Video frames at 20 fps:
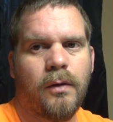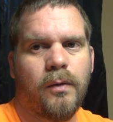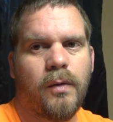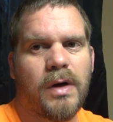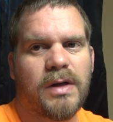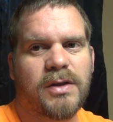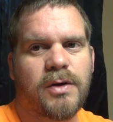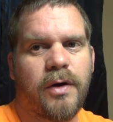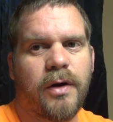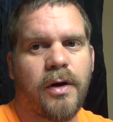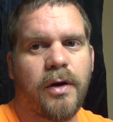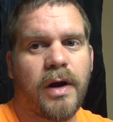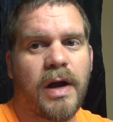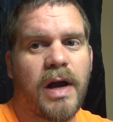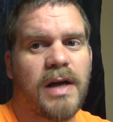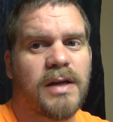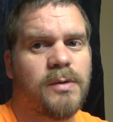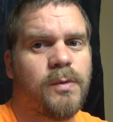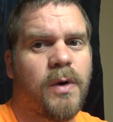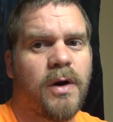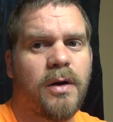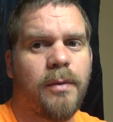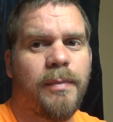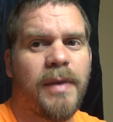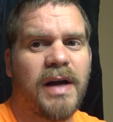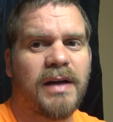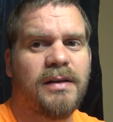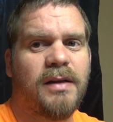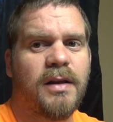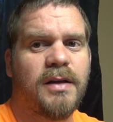What's going on, guys? Welcome
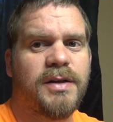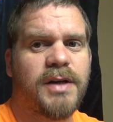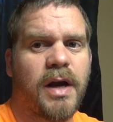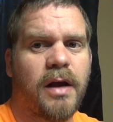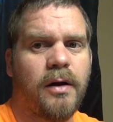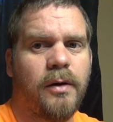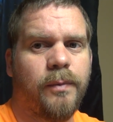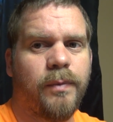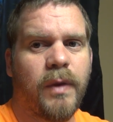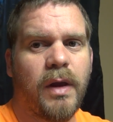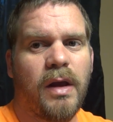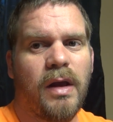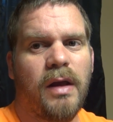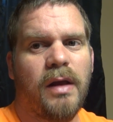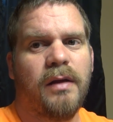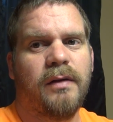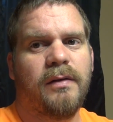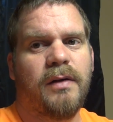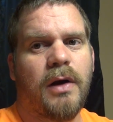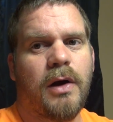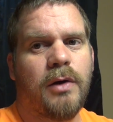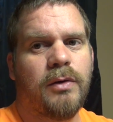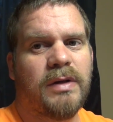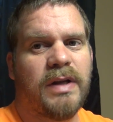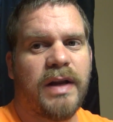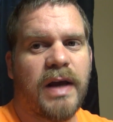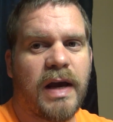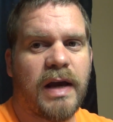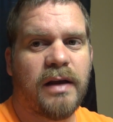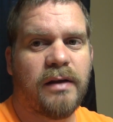back to the channel. So
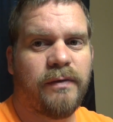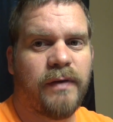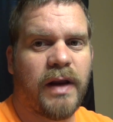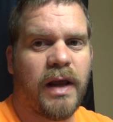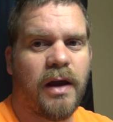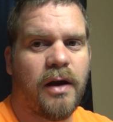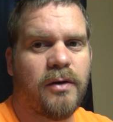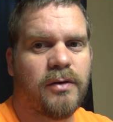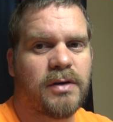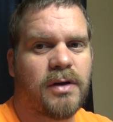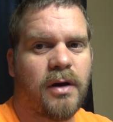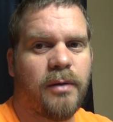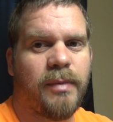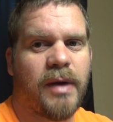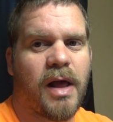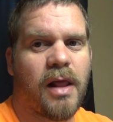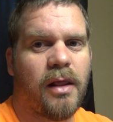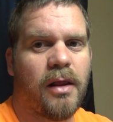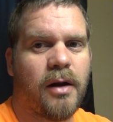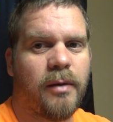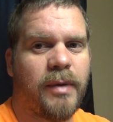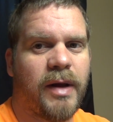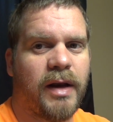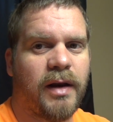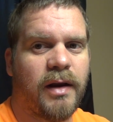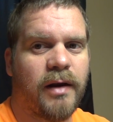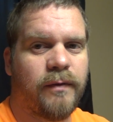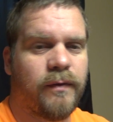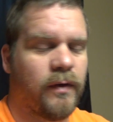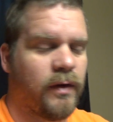today's video is going to be a little
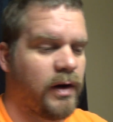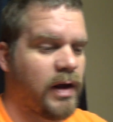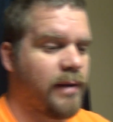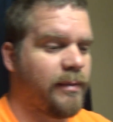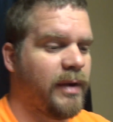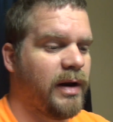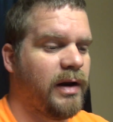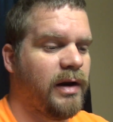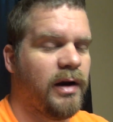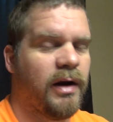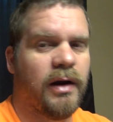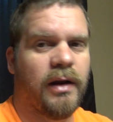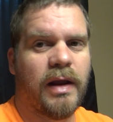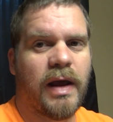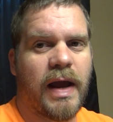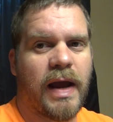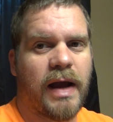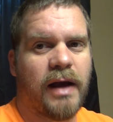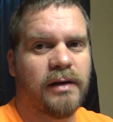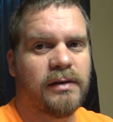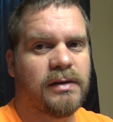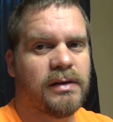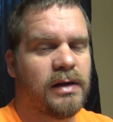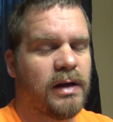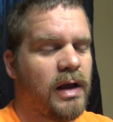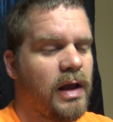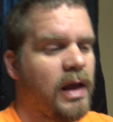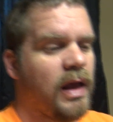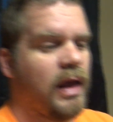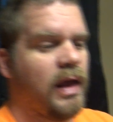bit different. I'm in here in the house,
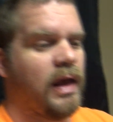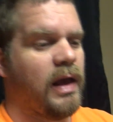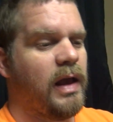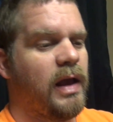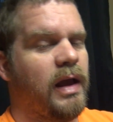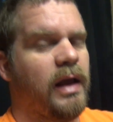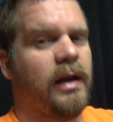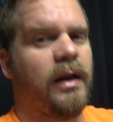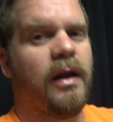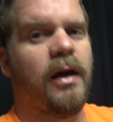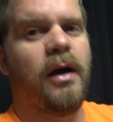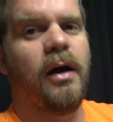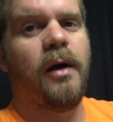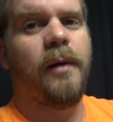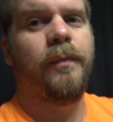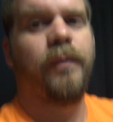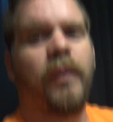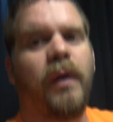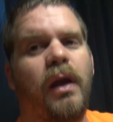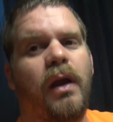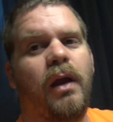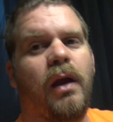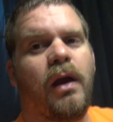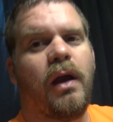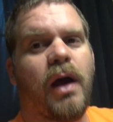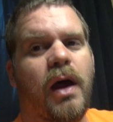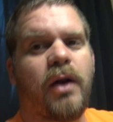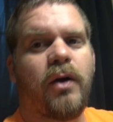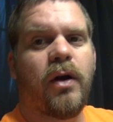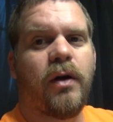and I
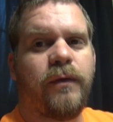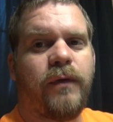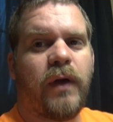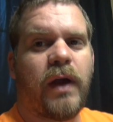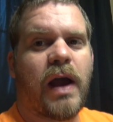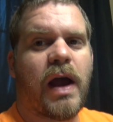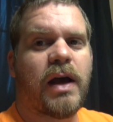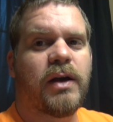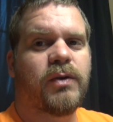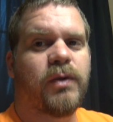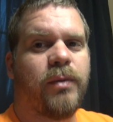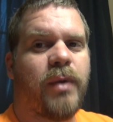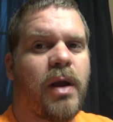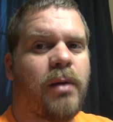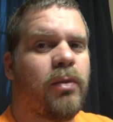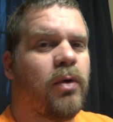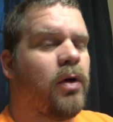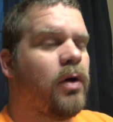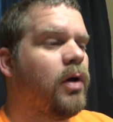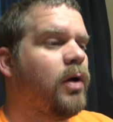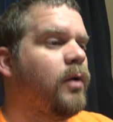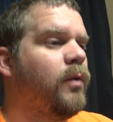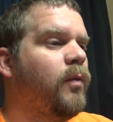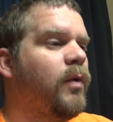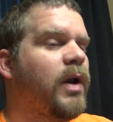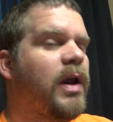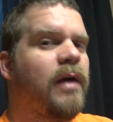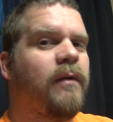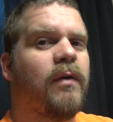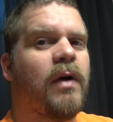don't know if you guys remember
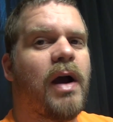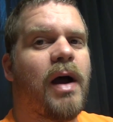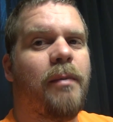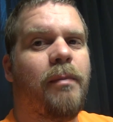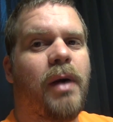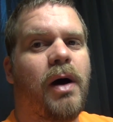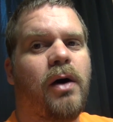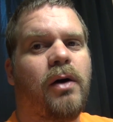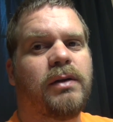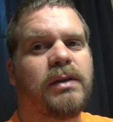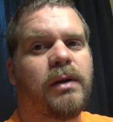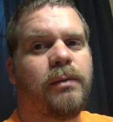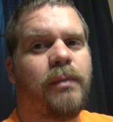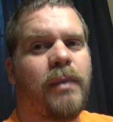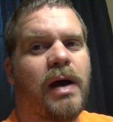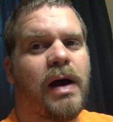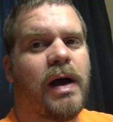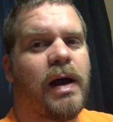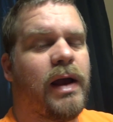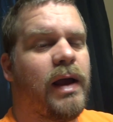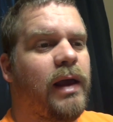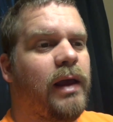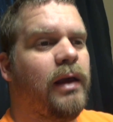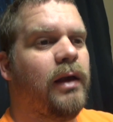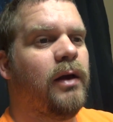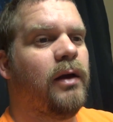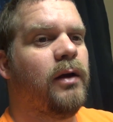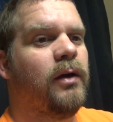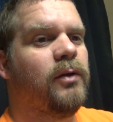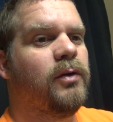whenever I bought
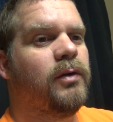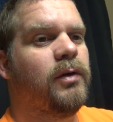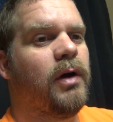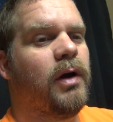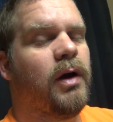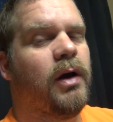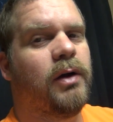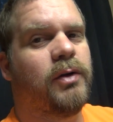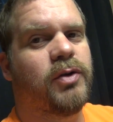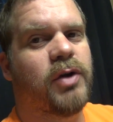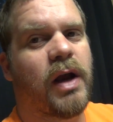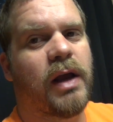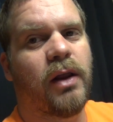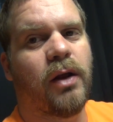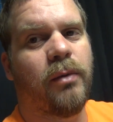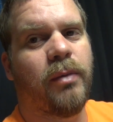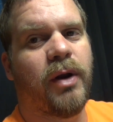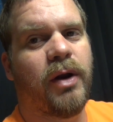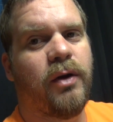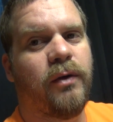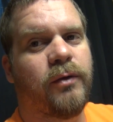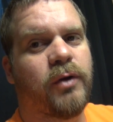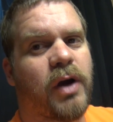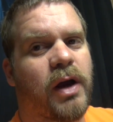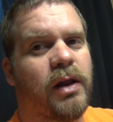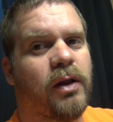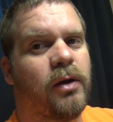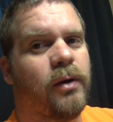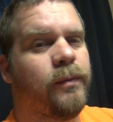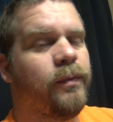my trailer, my new
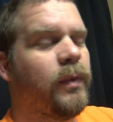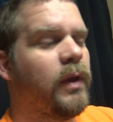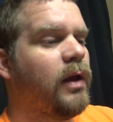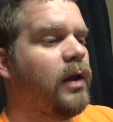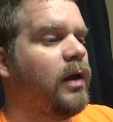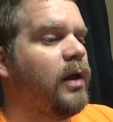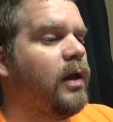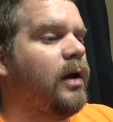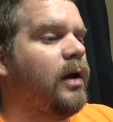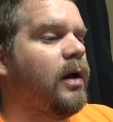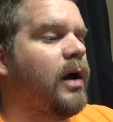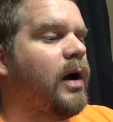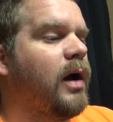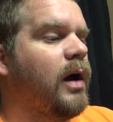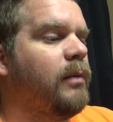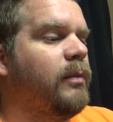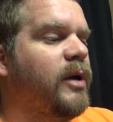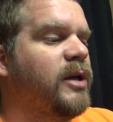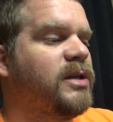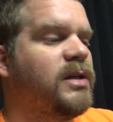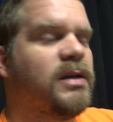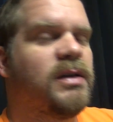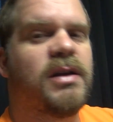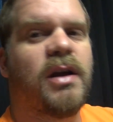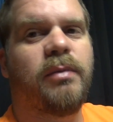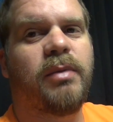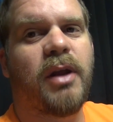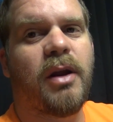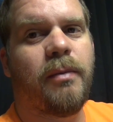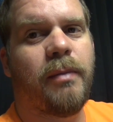trailer, I mentioned
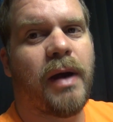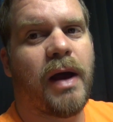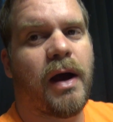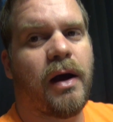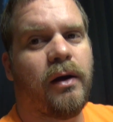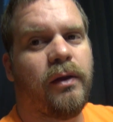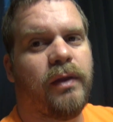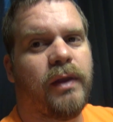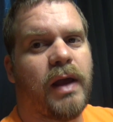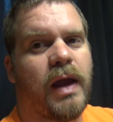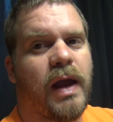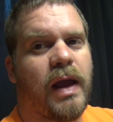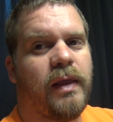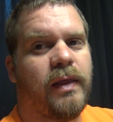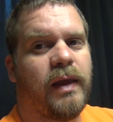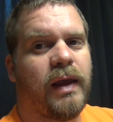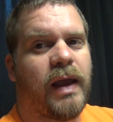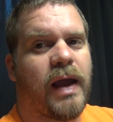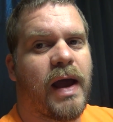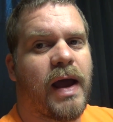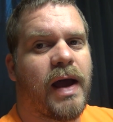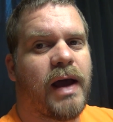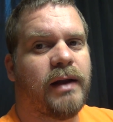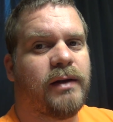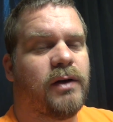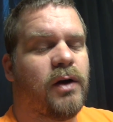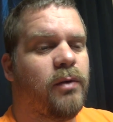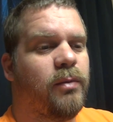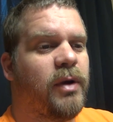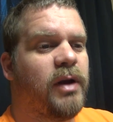something about that
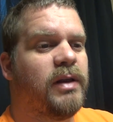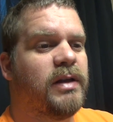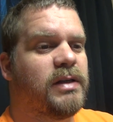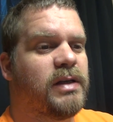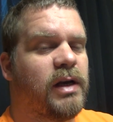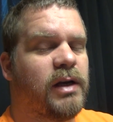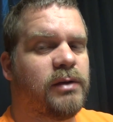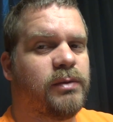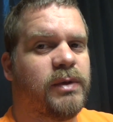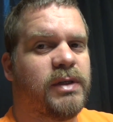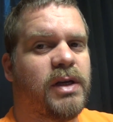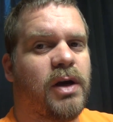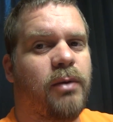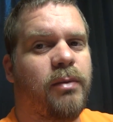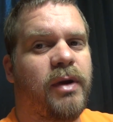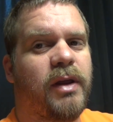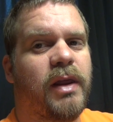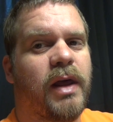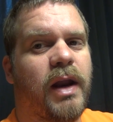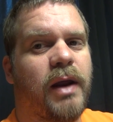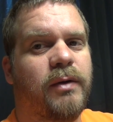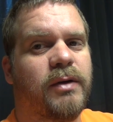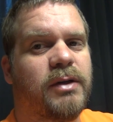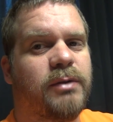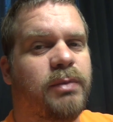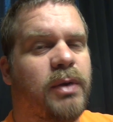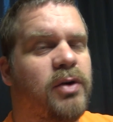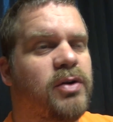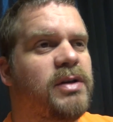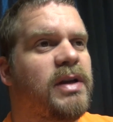the salesman told me that it was
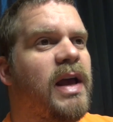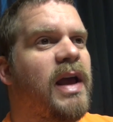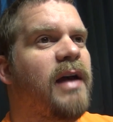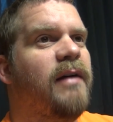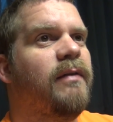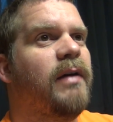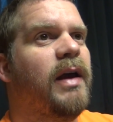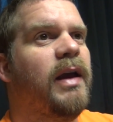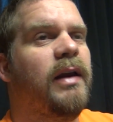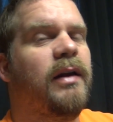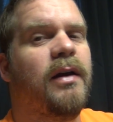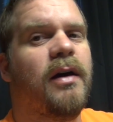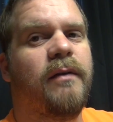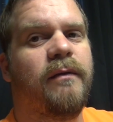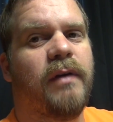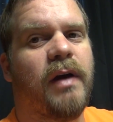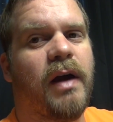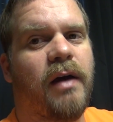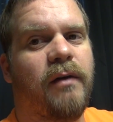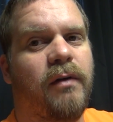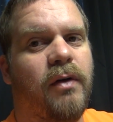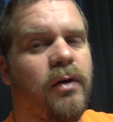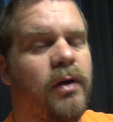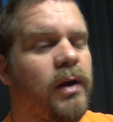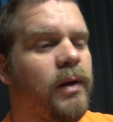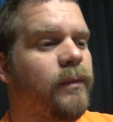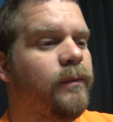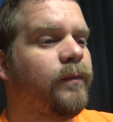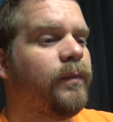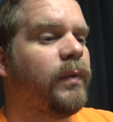supposed to have a dump valve on
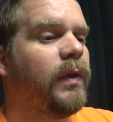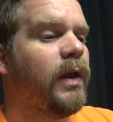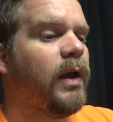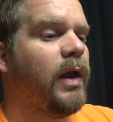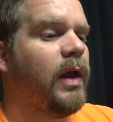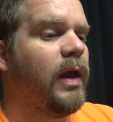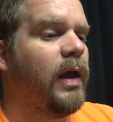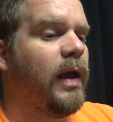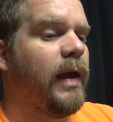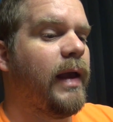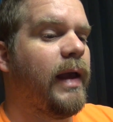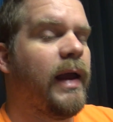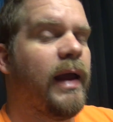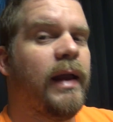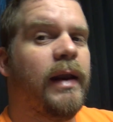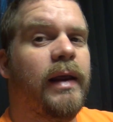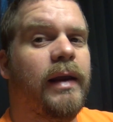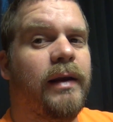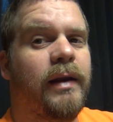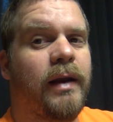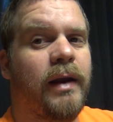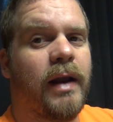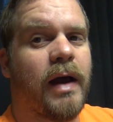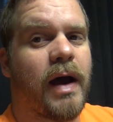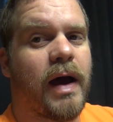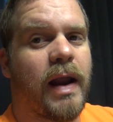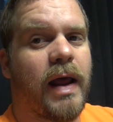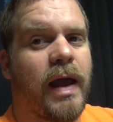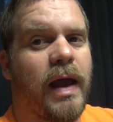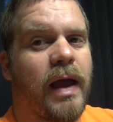it, and it did
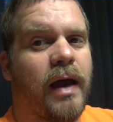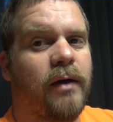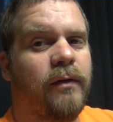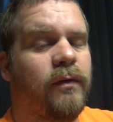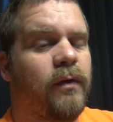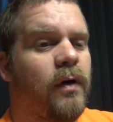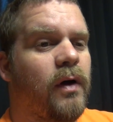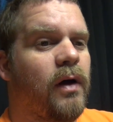not have.